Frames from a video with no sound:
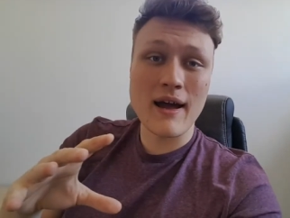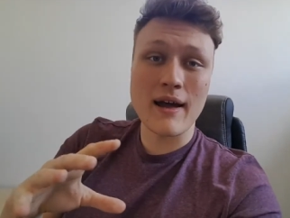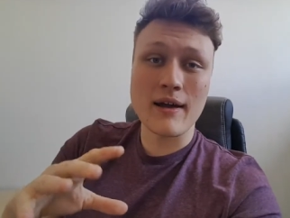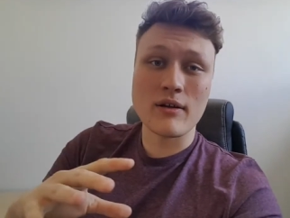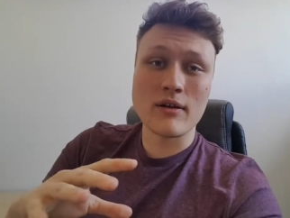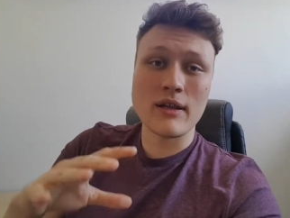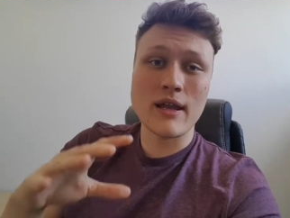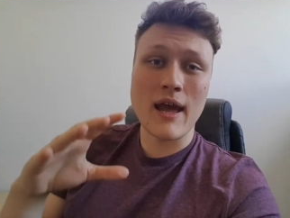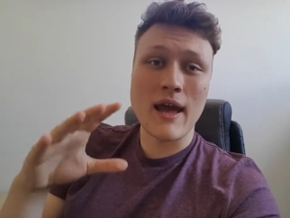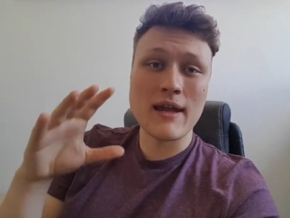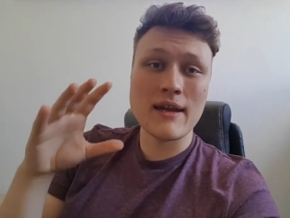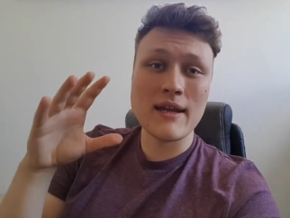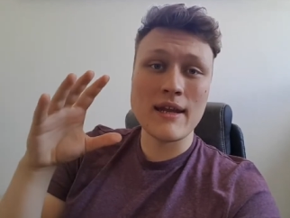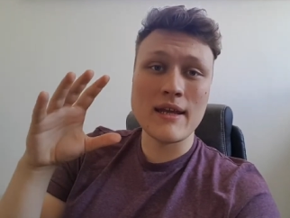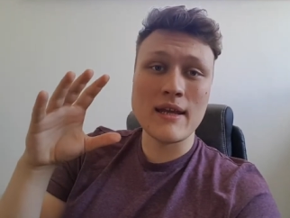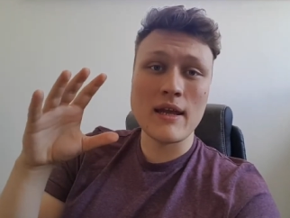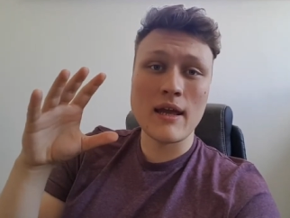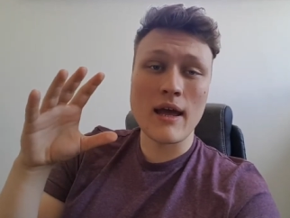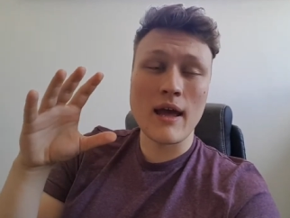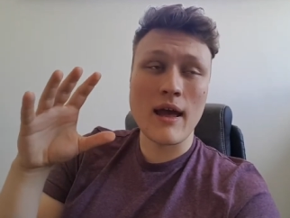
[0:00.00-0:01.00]
I could get
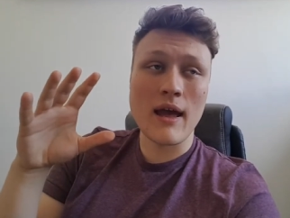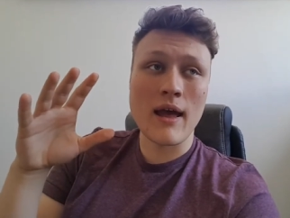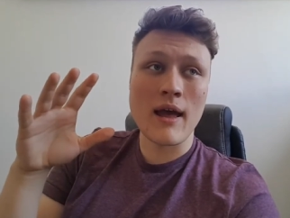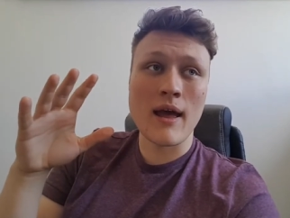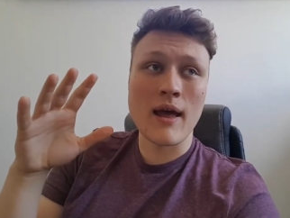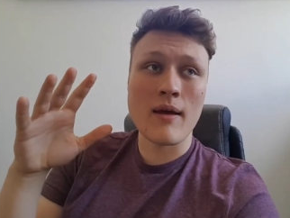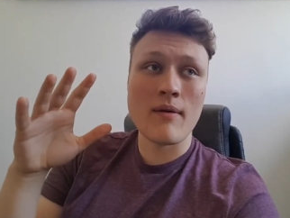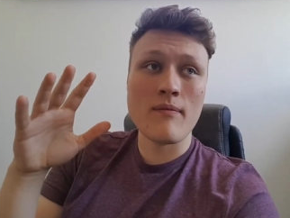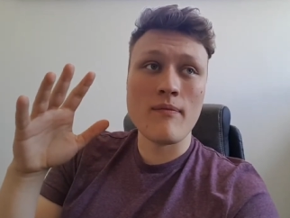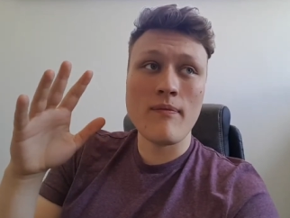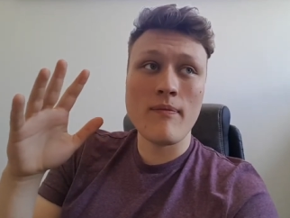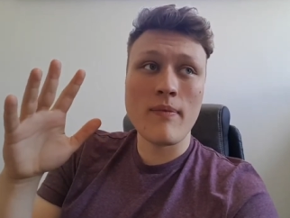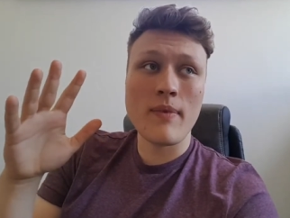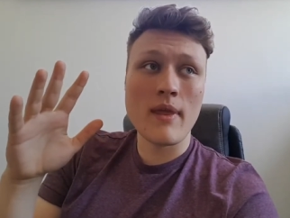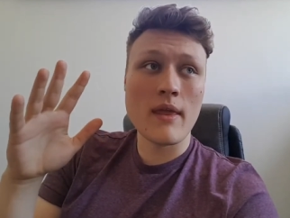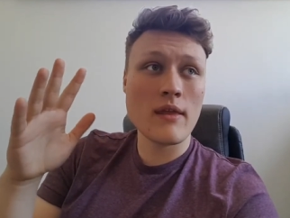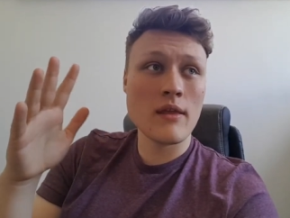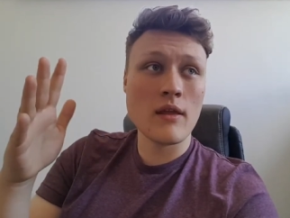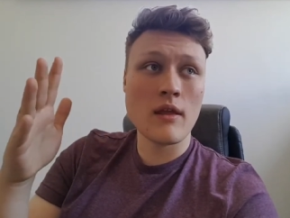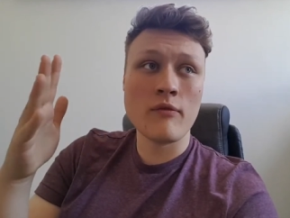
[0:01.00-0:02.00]
any
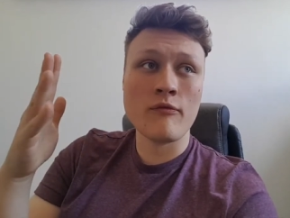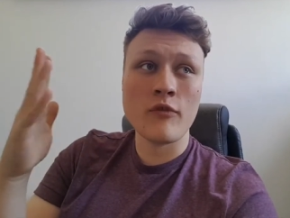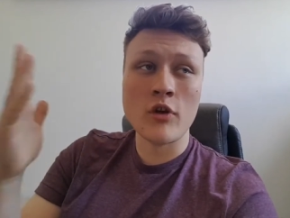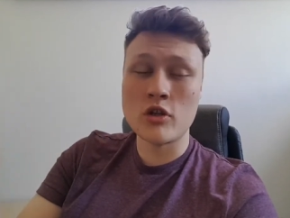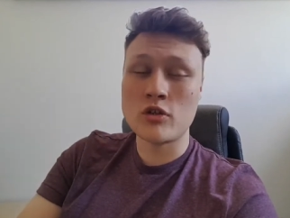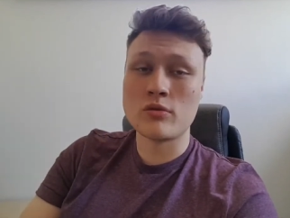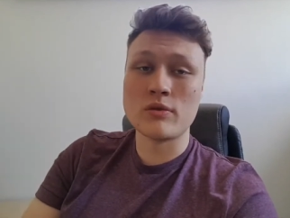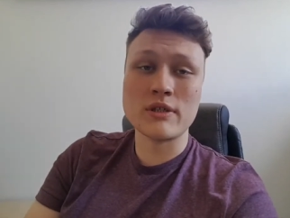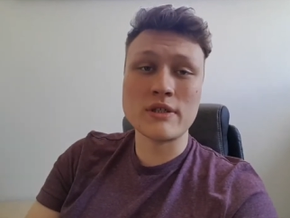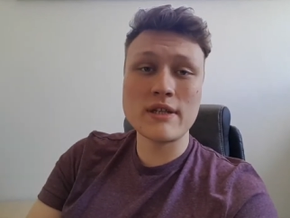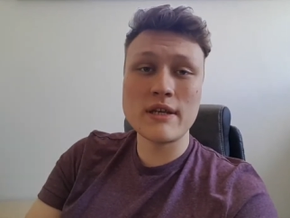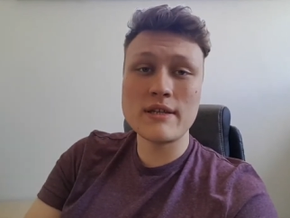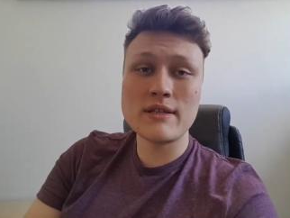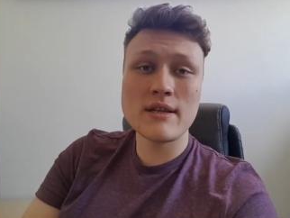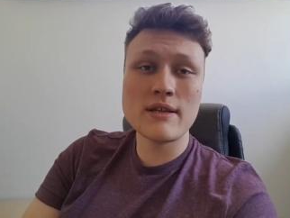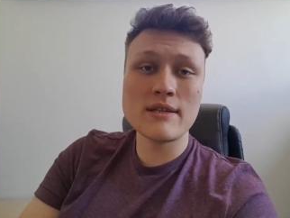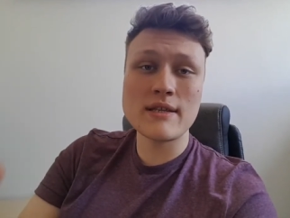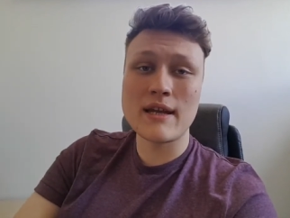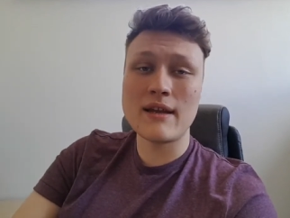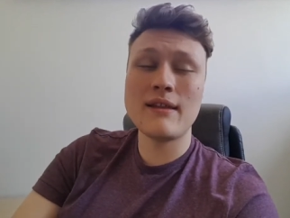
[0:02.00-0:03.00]
virtual
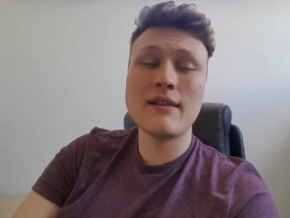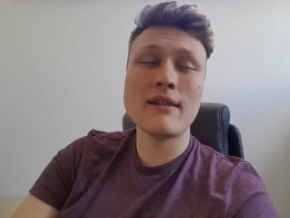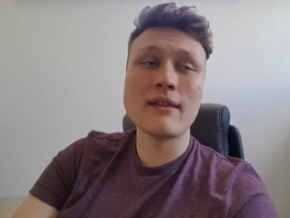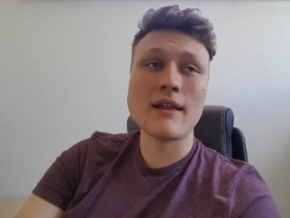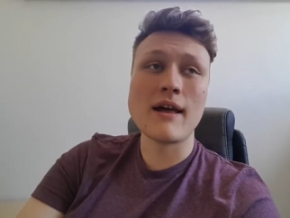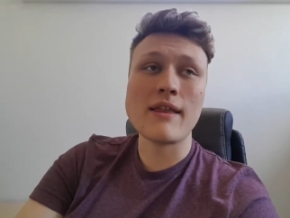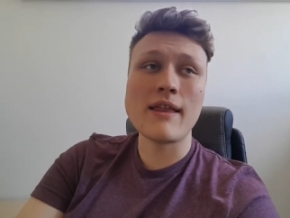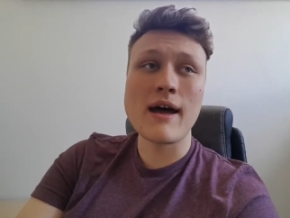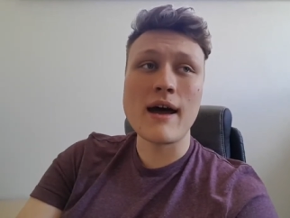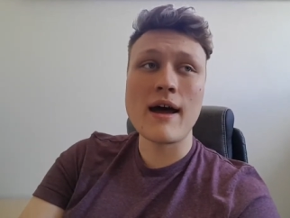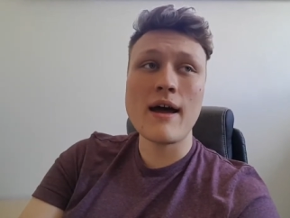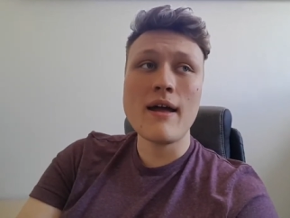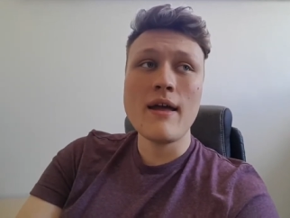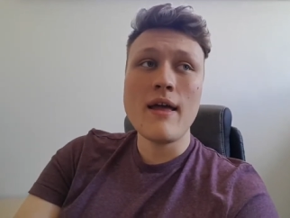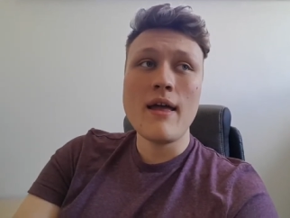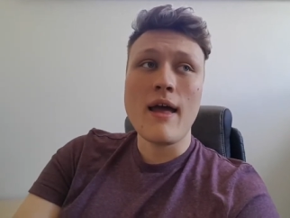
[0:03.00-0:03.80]
assistants, anything like that,